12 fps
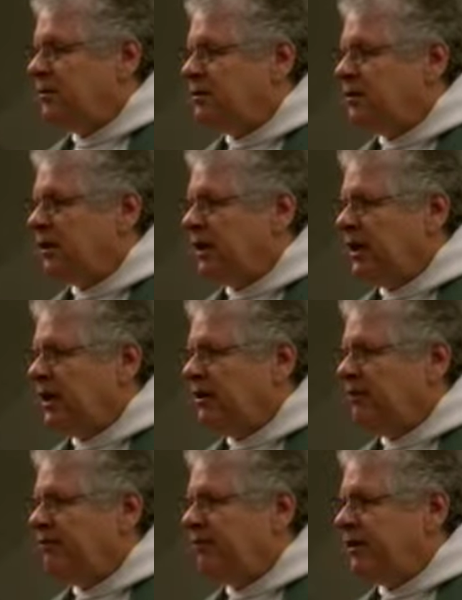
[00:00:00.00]
you shall
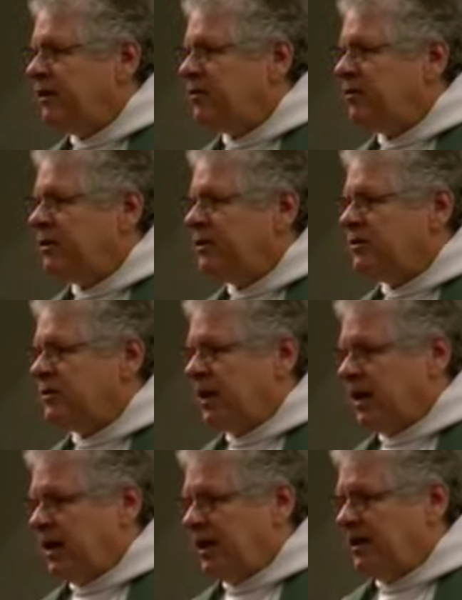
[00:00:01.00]
love the Lord your
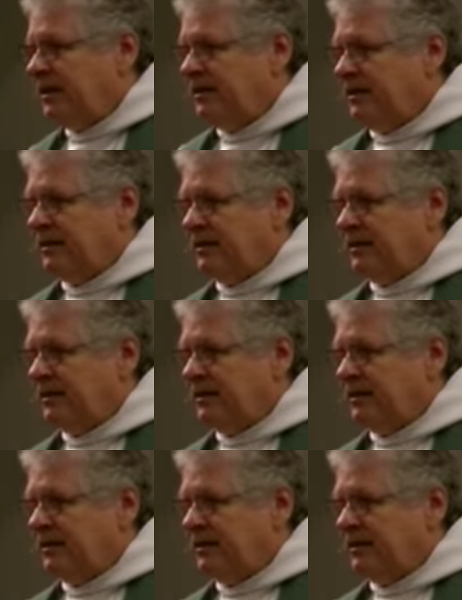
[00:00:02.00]
God.